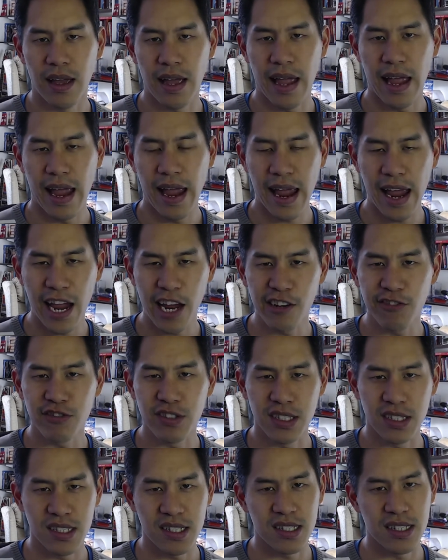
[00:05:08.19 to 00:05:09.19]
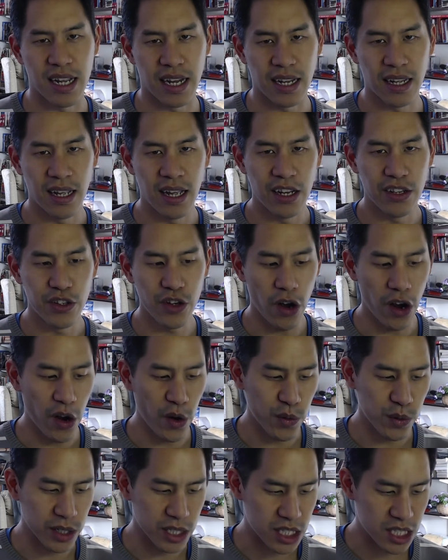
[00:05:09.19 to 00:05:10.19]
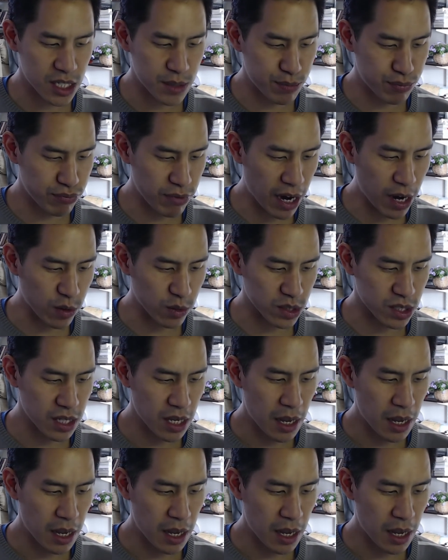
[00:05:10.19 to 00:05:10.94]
Aaron's stick not only sprouts,